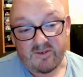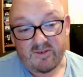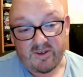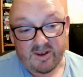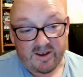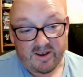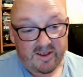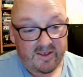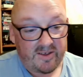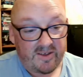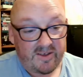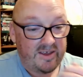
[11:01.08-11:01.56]

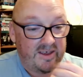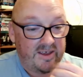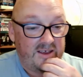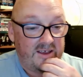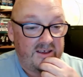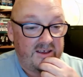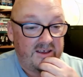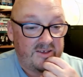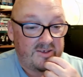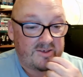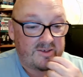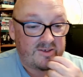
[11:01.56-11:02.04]
really.
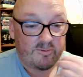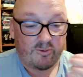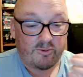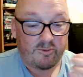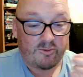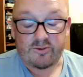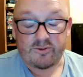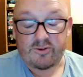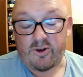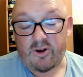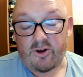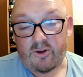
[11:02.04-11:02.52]
Some
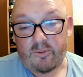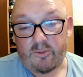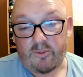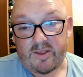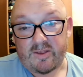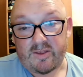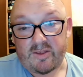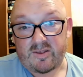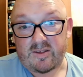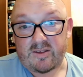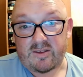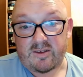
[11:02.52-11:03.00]
good
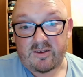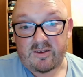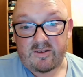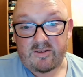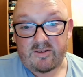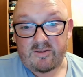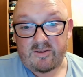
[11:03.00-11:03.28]
comments in the